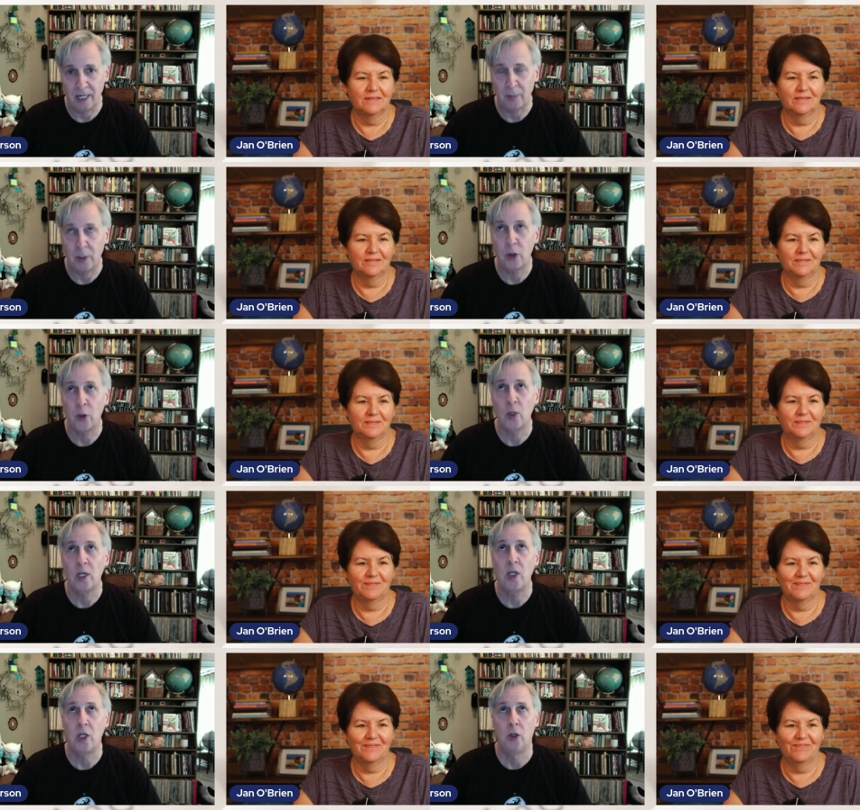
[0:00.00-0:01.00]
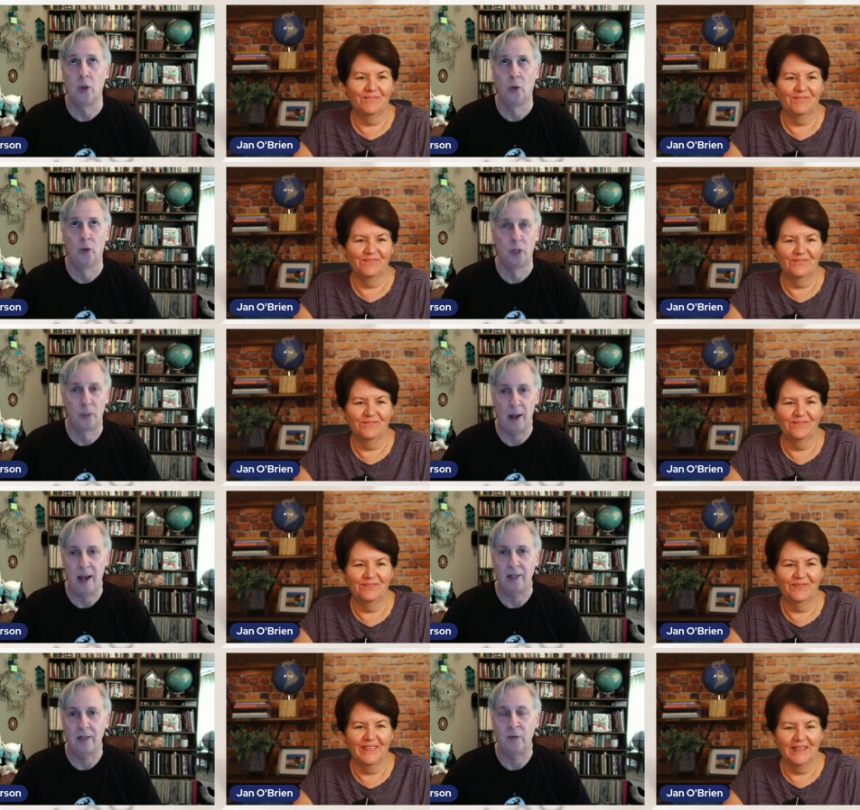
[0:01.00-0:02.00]
Speaker 1: up three huge
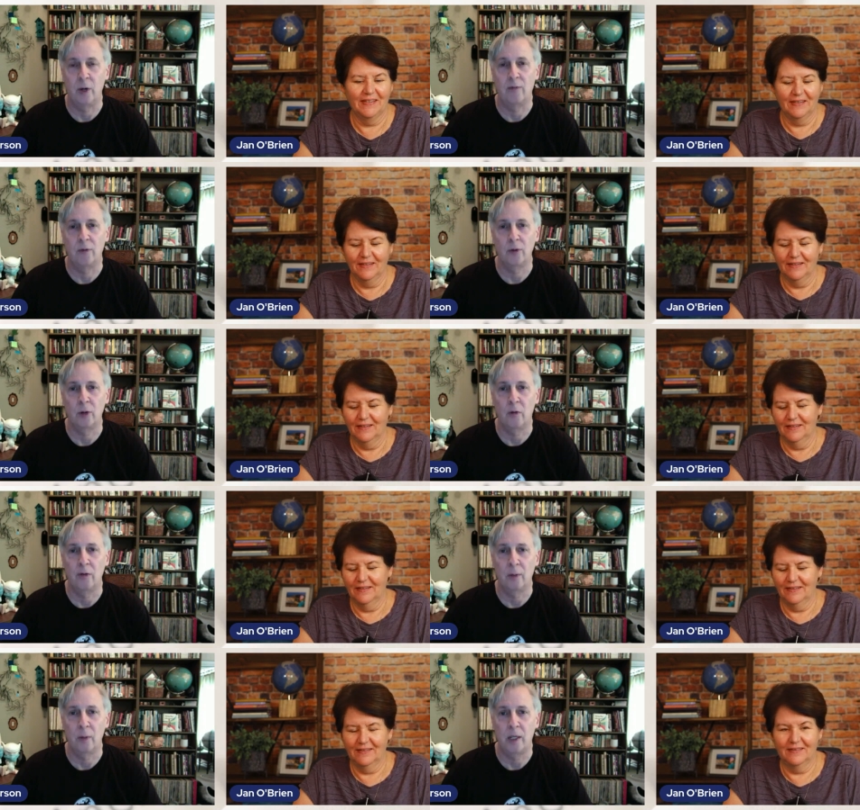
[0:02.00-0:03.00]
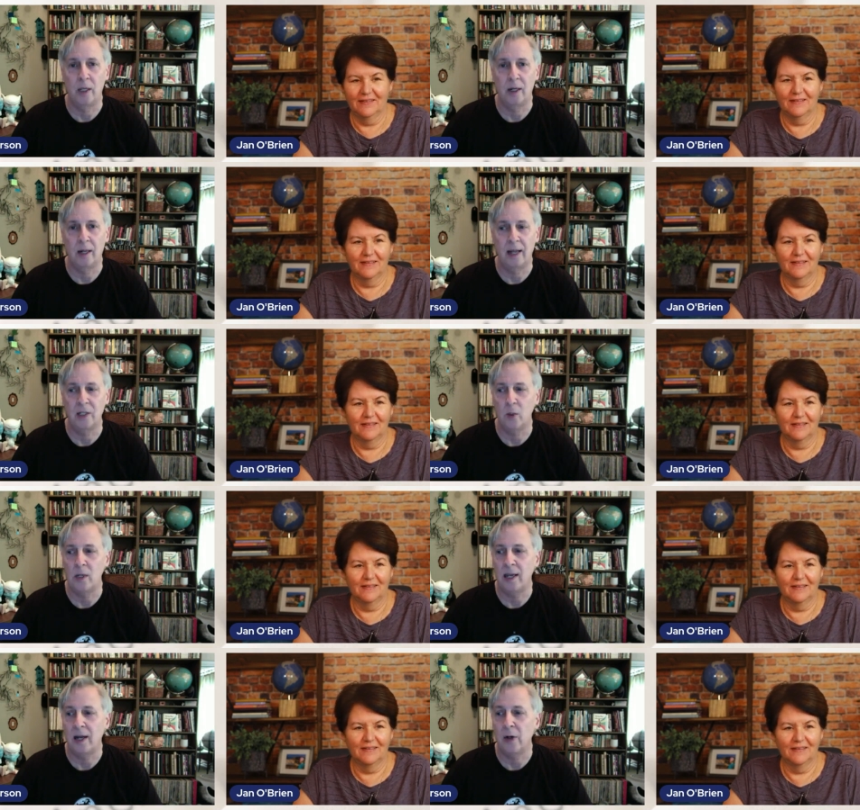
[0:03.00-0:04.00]
bags of grapefruit over the weekend last
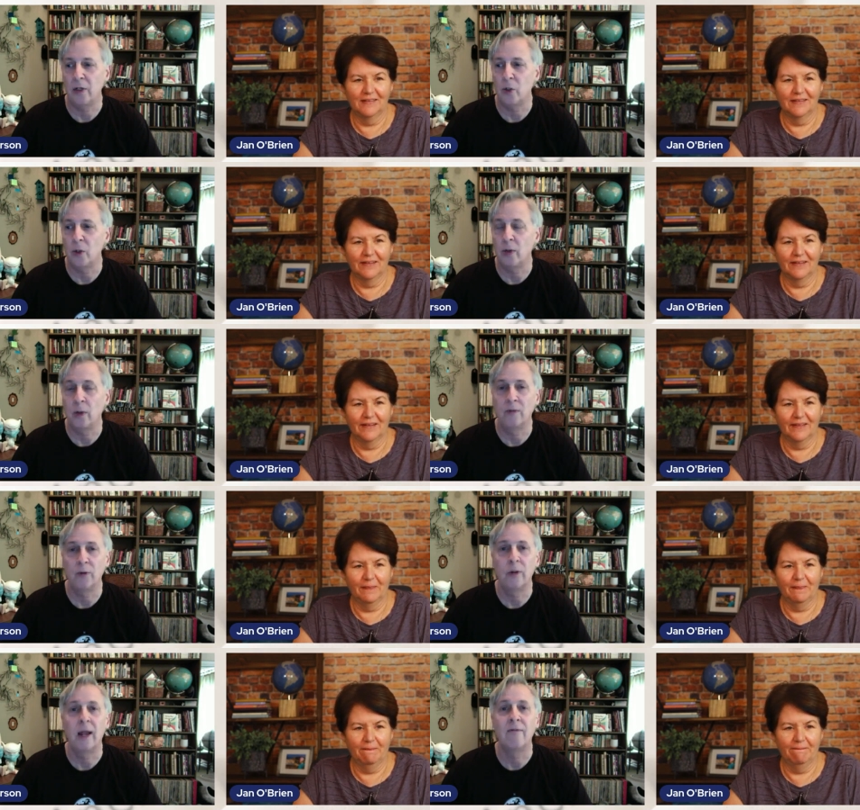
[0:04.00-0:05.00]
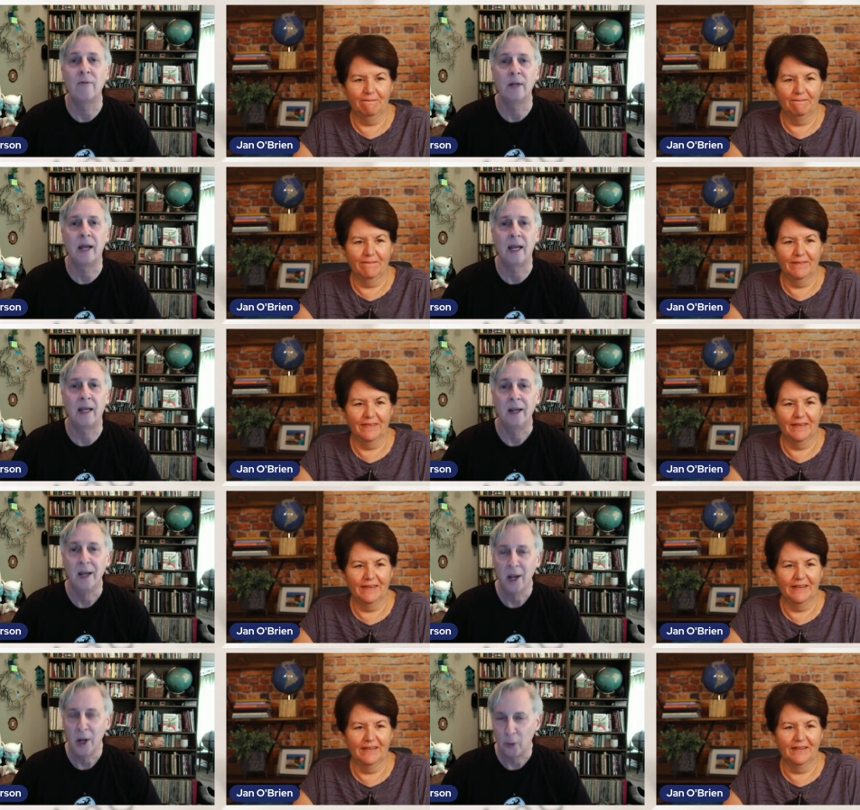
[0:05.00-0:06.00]
week and are enjoying grapefruit every day.
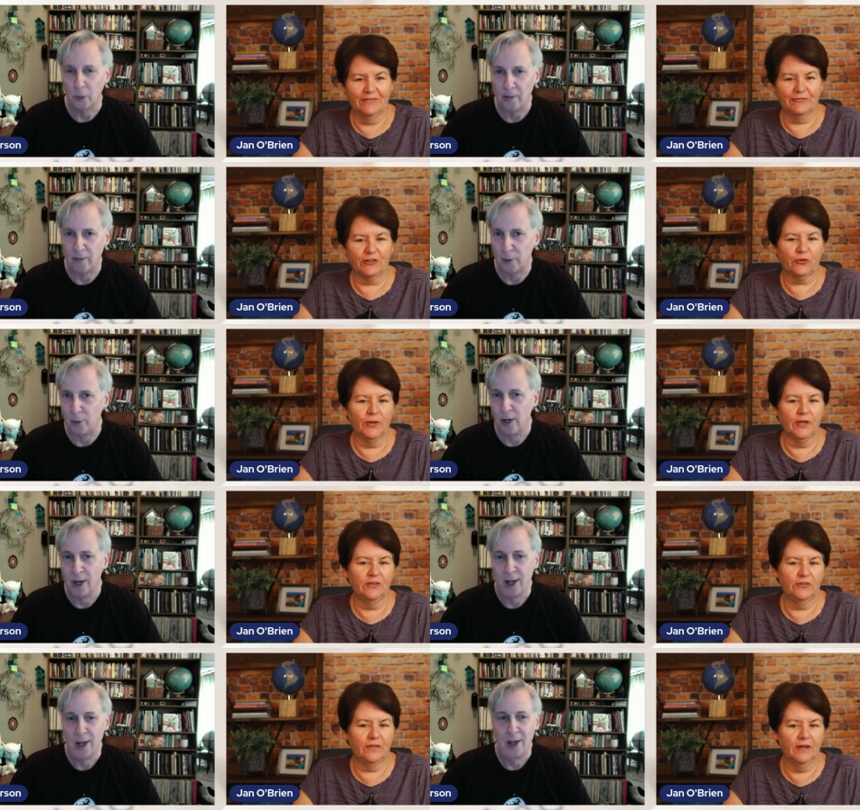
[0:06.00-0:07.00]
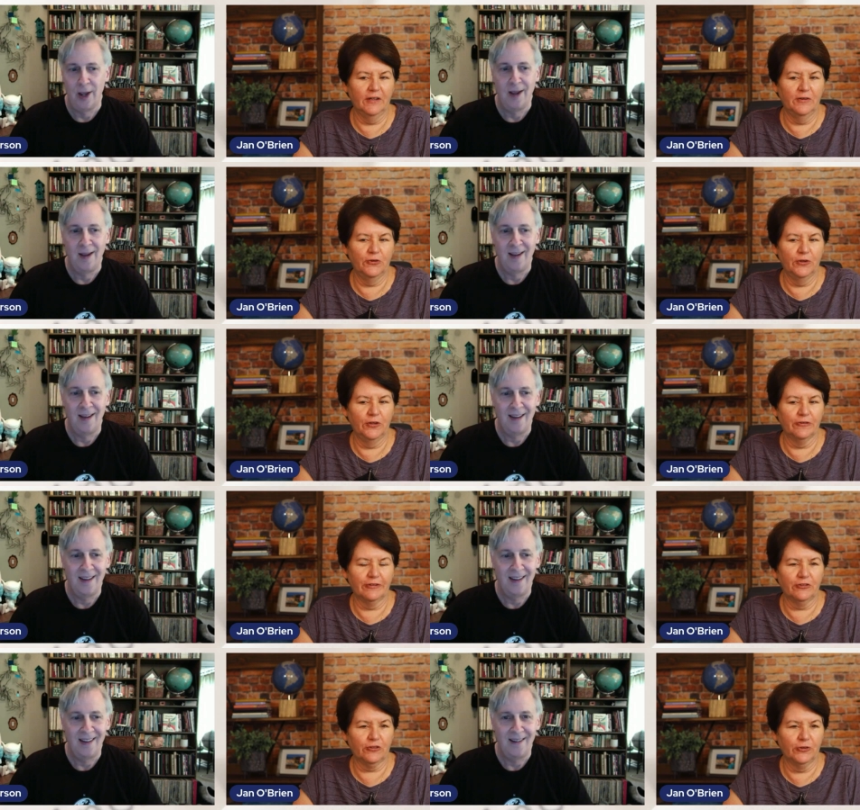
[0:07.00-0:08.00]
Speaker 2: Fresh squeeze, uh, you're doing your fresh
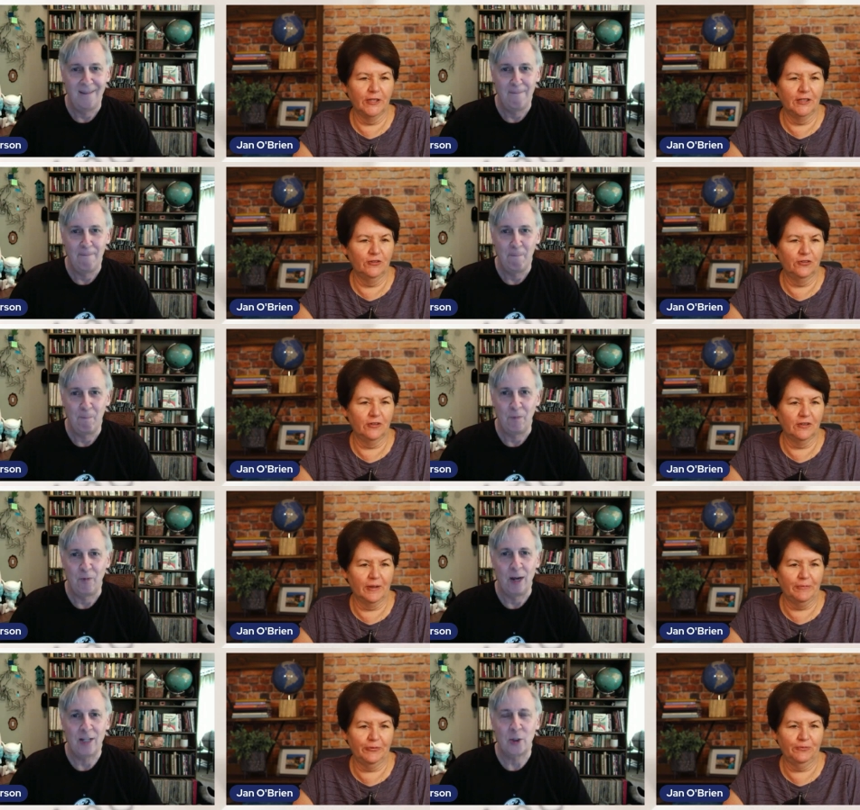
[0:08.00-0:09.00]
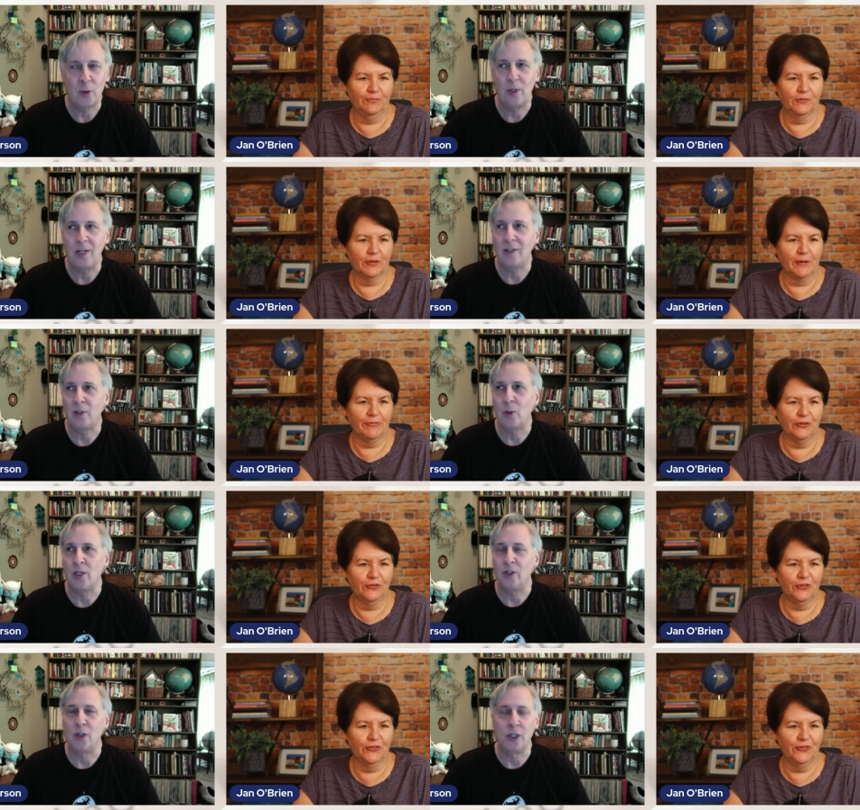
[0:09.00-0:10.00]
squeeze
Speaker 1: grapefruit. Fresh
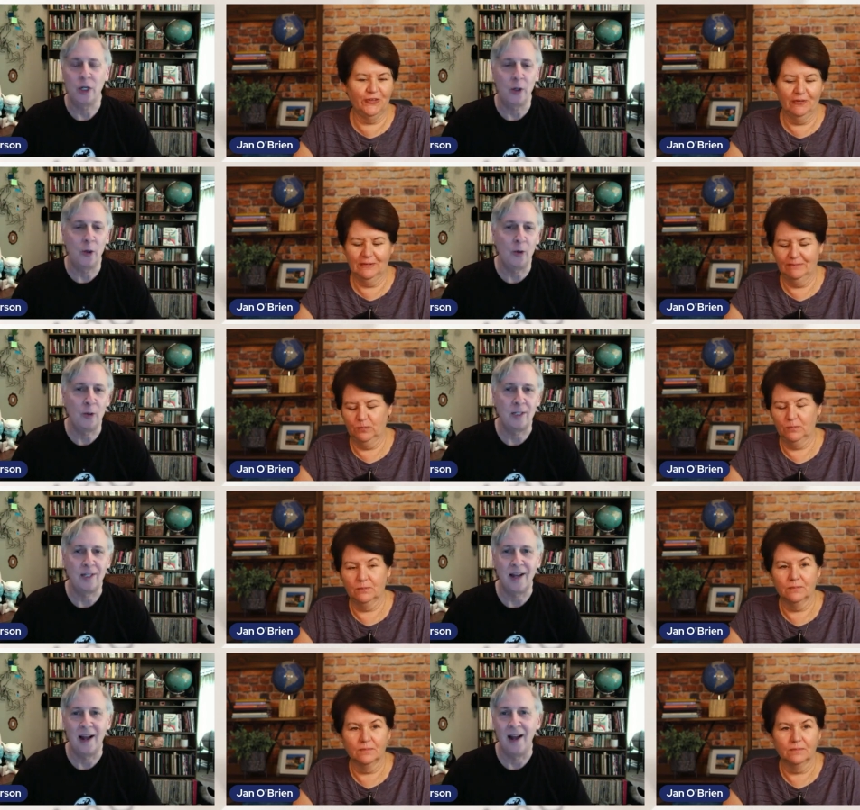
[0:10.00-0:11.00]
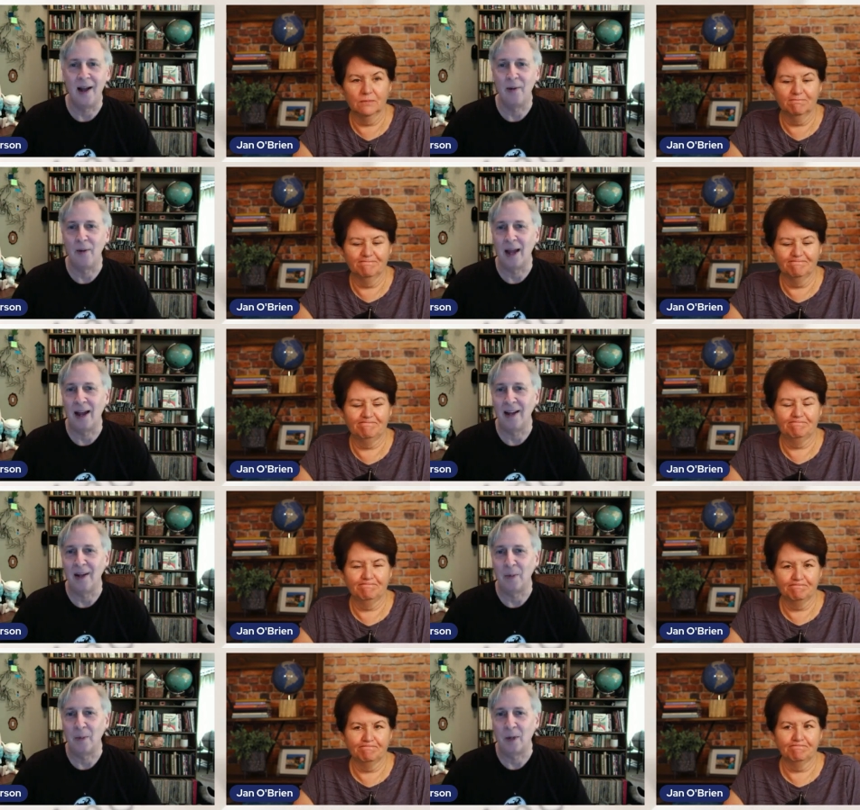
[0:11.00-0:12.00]
squeeze juice. Uh, uh,